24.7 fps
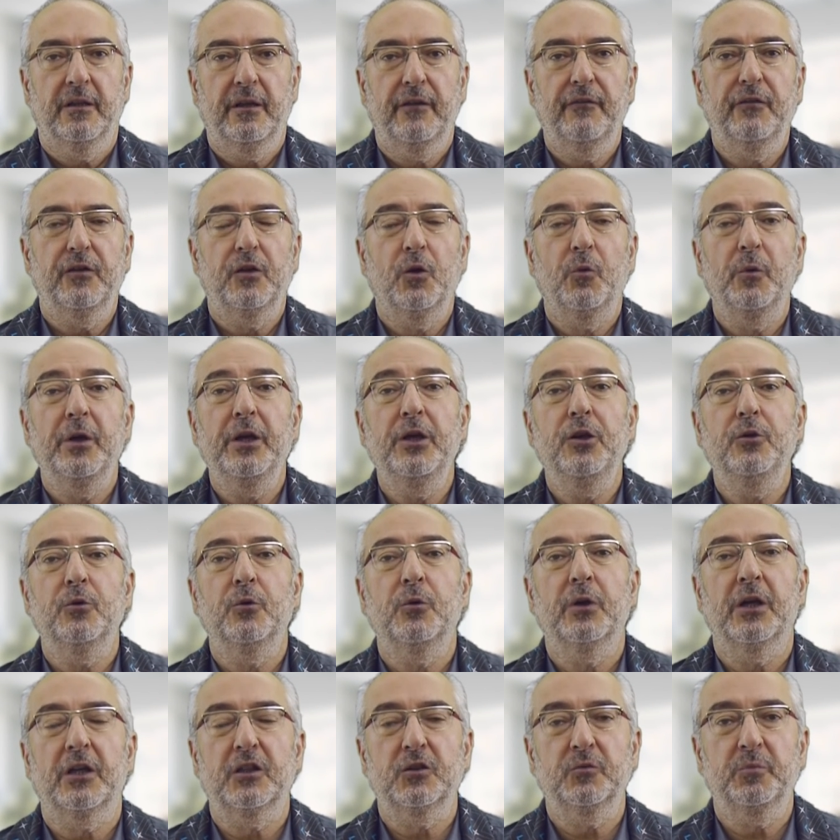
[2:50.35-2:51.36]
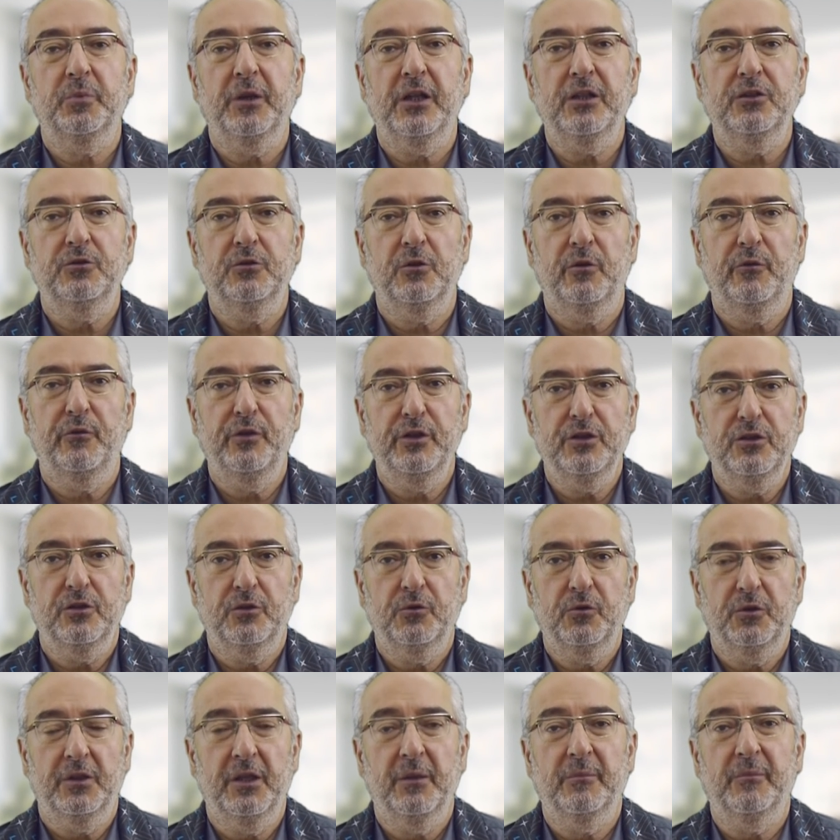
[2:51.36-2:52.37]
if the way you express your
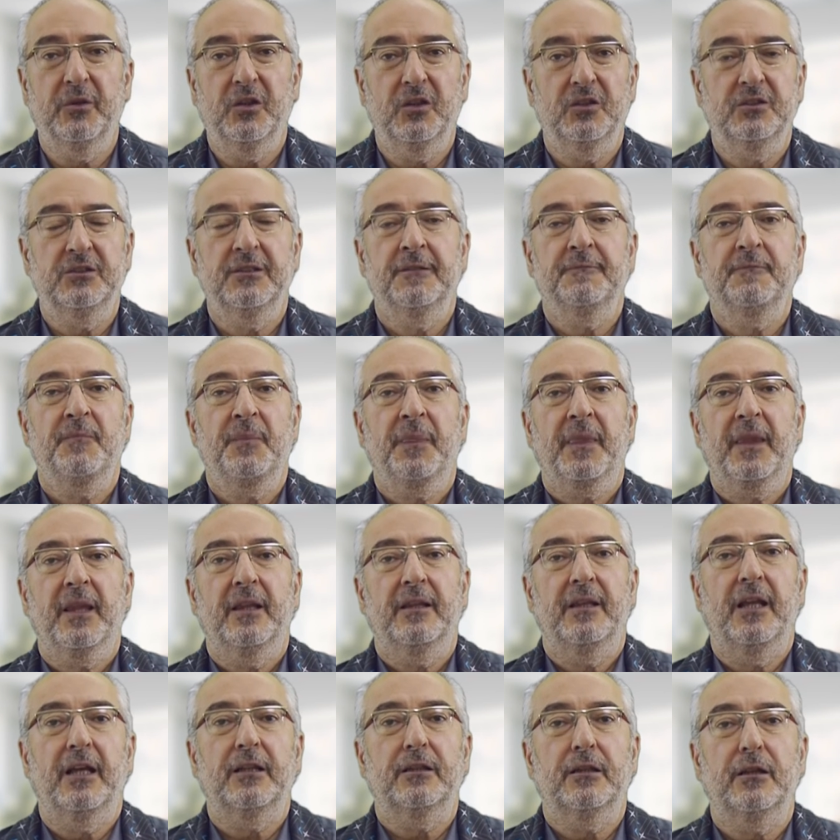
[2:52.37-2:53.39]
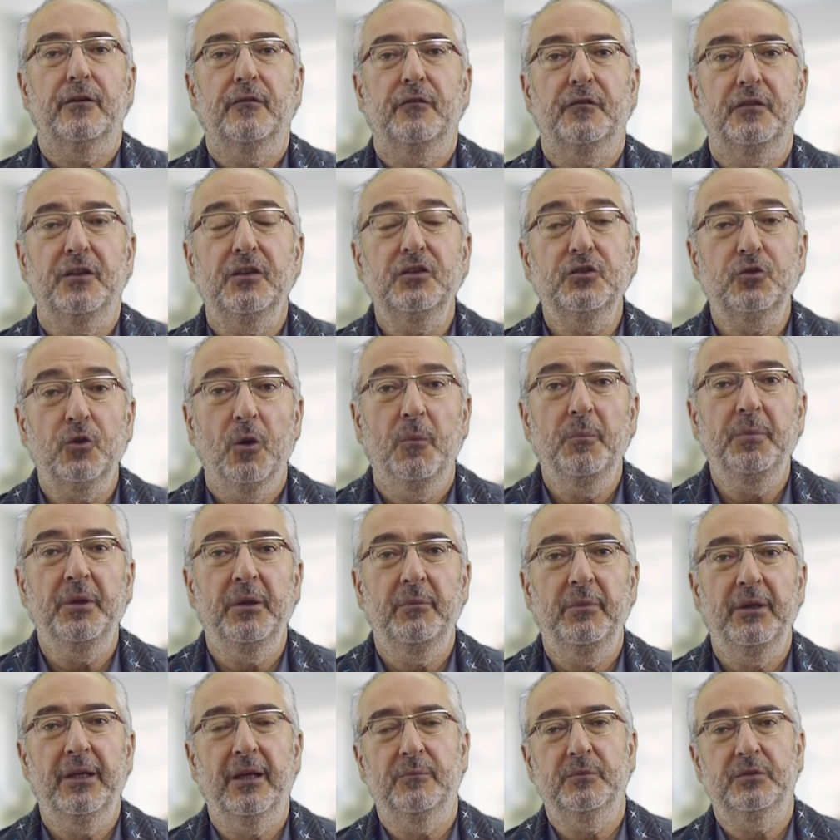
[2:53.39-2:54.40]
vision to them is that if this
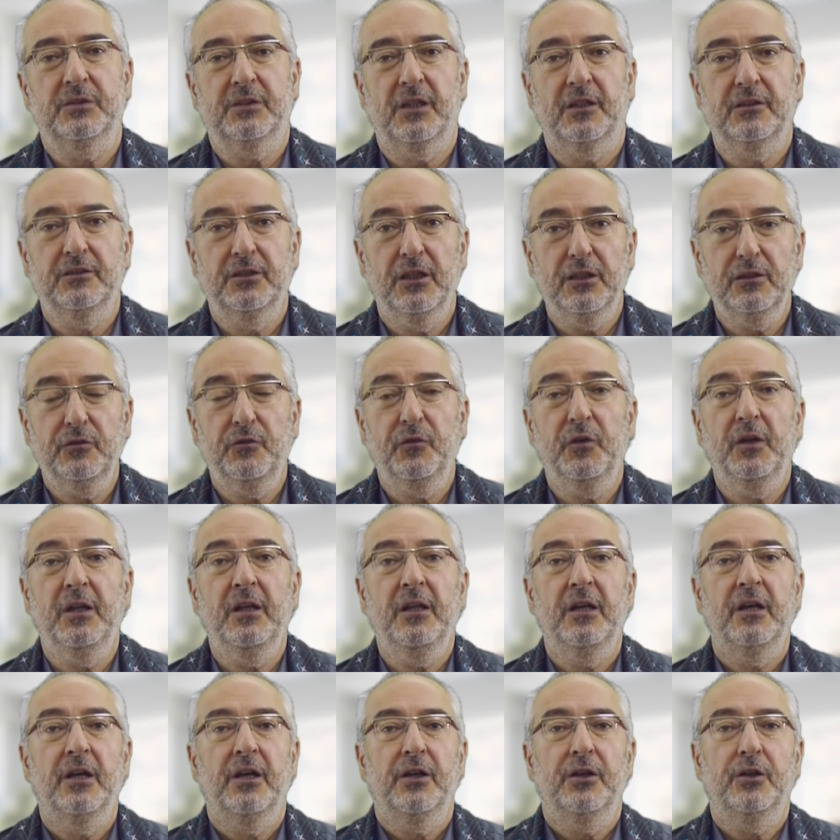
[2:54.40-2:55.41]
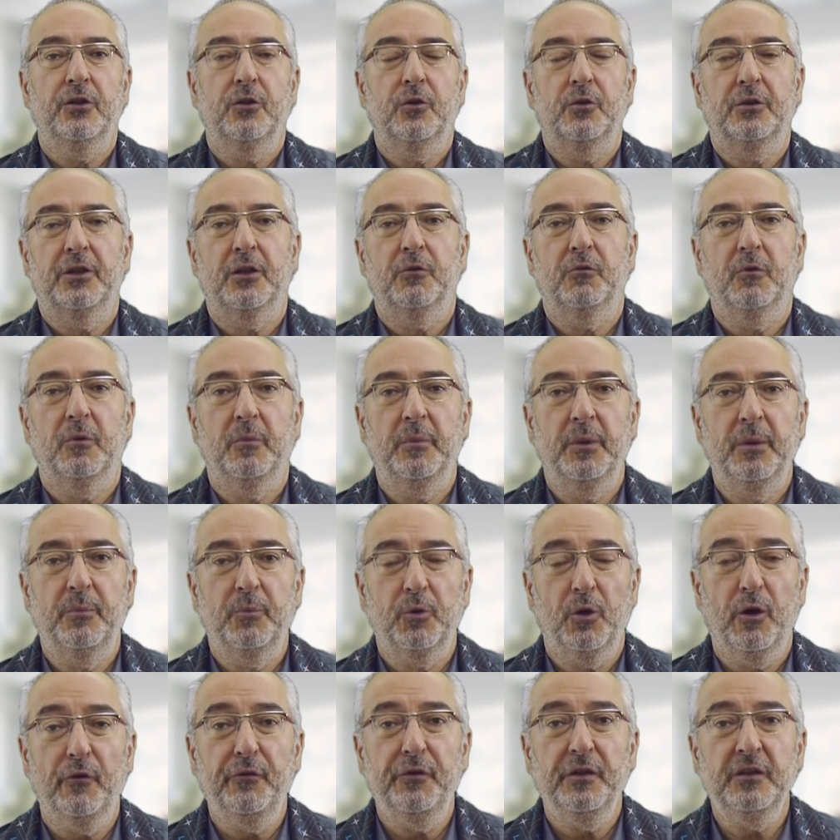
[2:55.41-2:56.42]
company becomes successful, you know, there will be
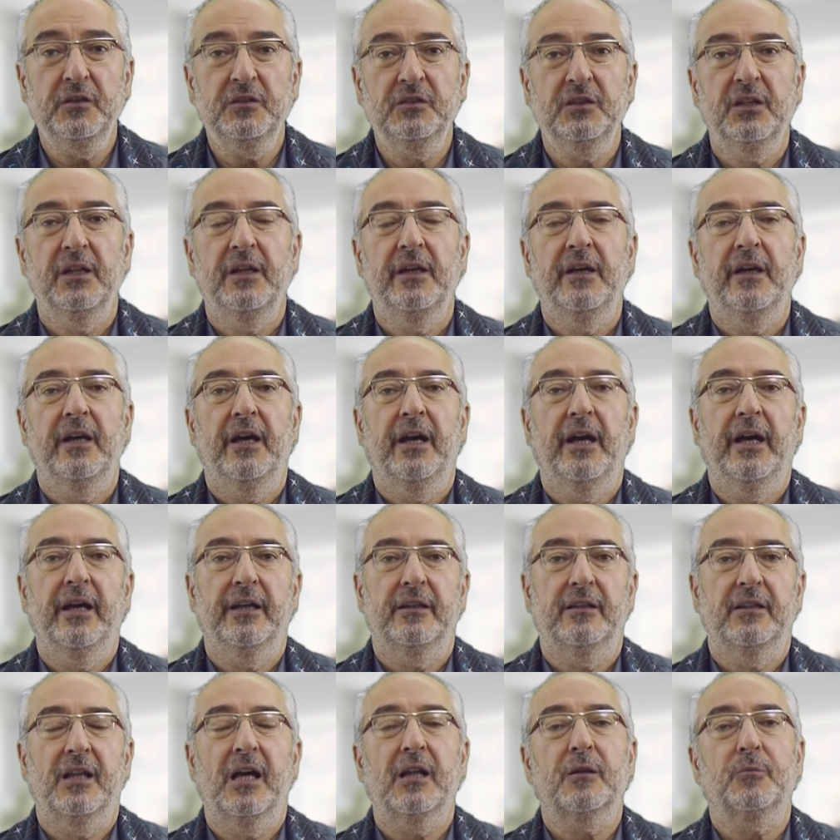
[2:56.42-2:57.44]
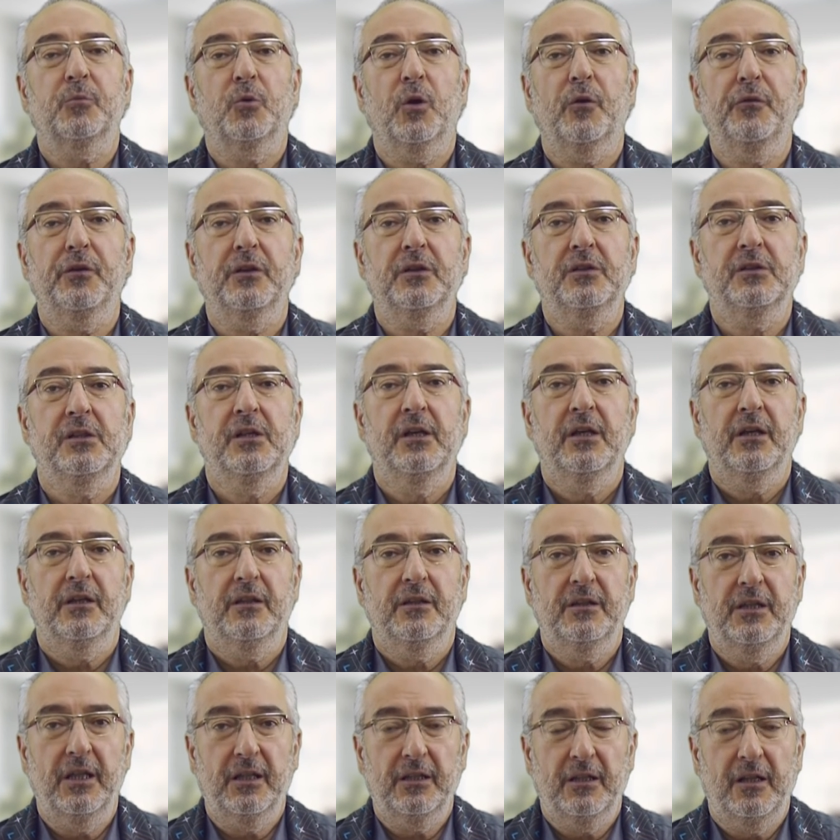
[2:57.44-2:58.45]
profits and that profit,
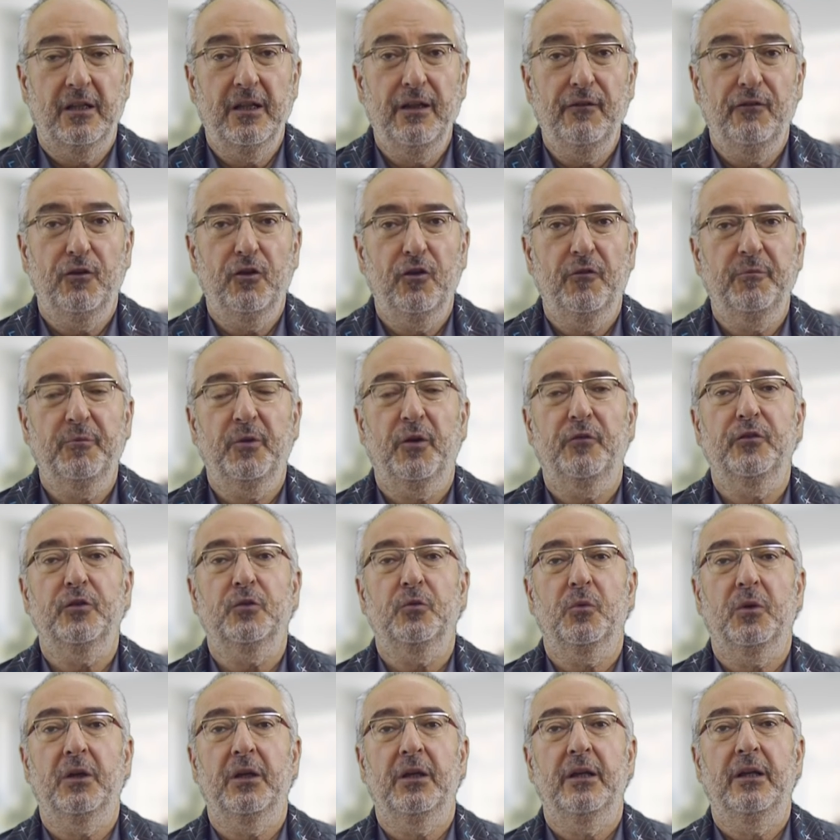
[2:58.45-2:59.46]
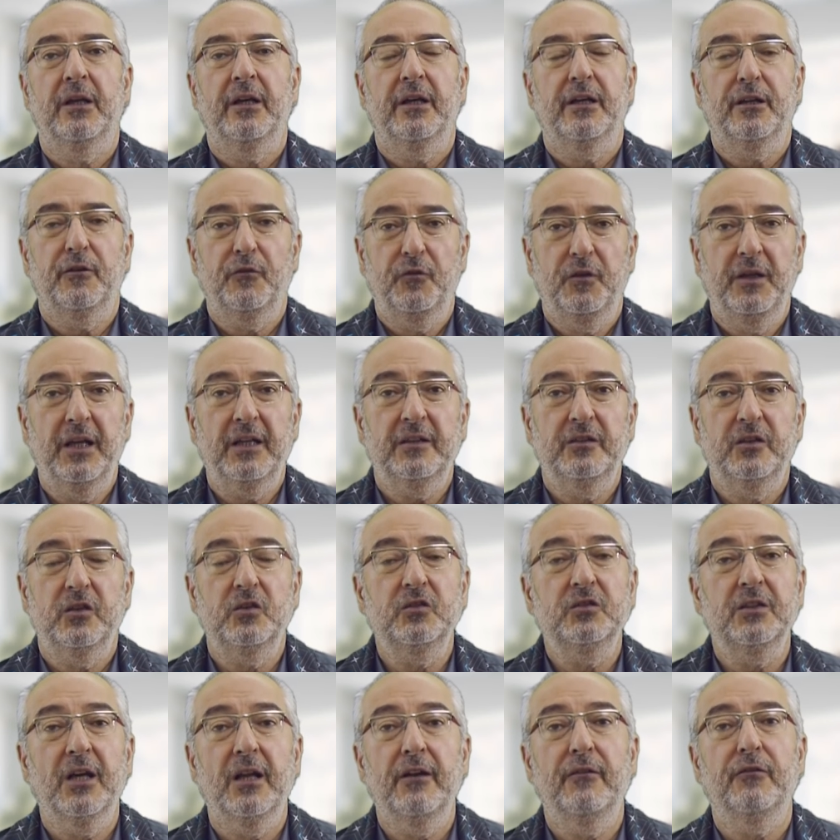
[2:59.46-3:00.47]
that level of profit will reflect
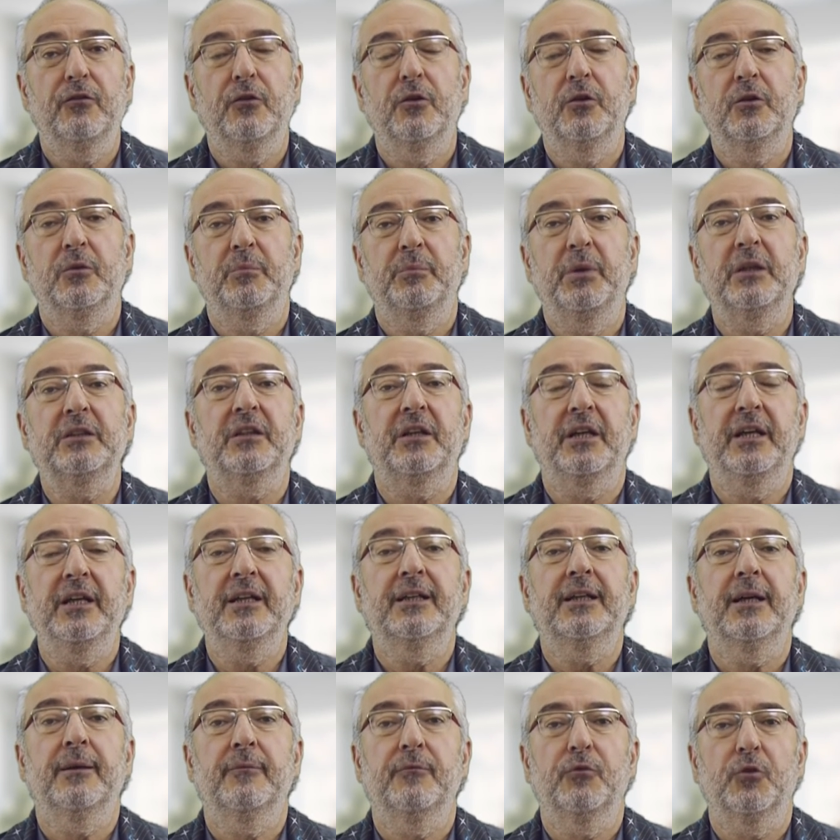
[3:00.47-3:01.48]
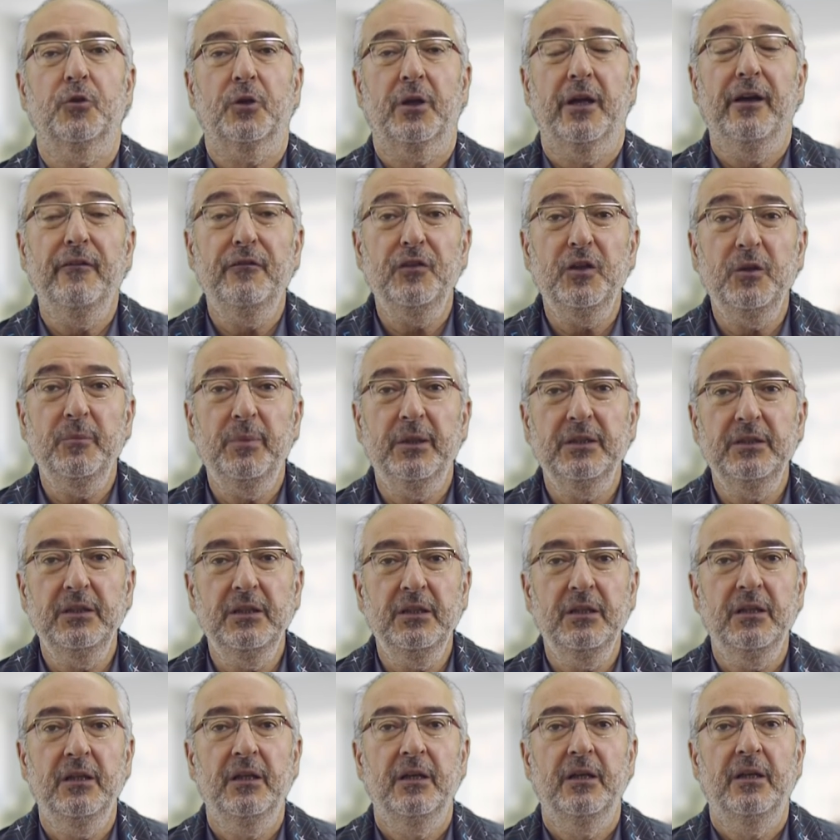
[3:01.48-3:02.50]
itself on better income for
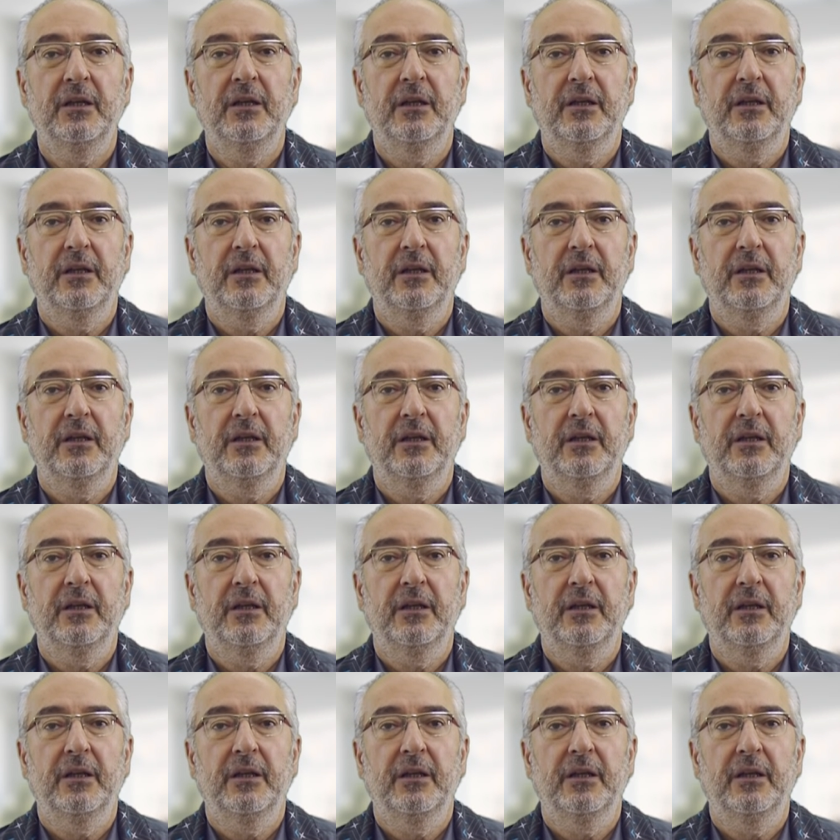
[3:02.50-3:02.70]
everybody,